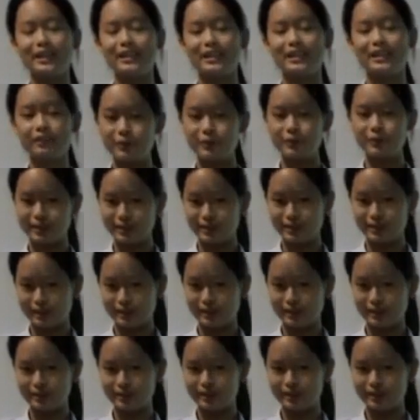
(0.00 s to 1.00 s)
any
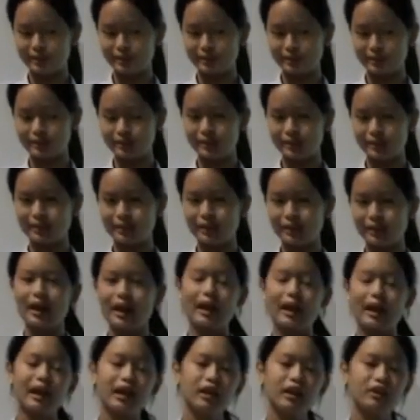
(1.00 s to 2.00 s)
differences,
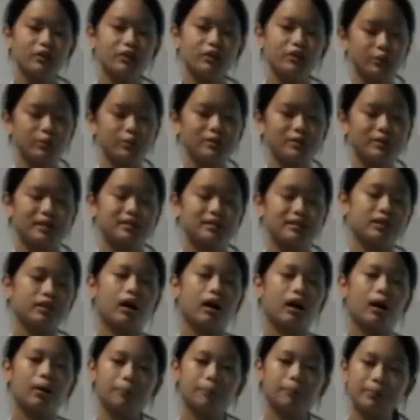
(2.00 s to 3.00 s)
and used as
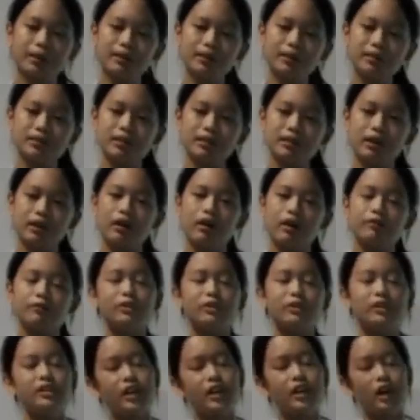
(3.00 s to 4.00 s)
a compass
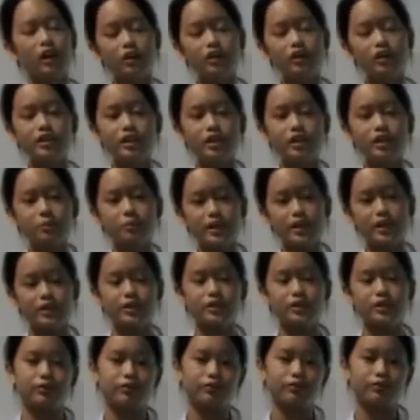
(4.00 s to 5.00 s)
for the younger
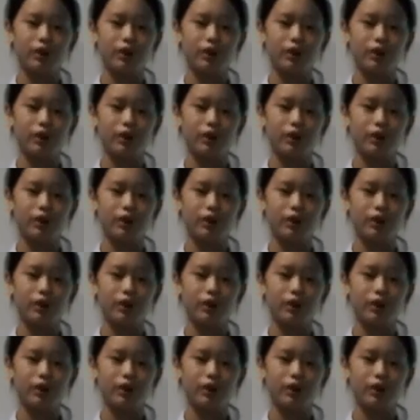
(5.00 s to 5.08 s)
generation to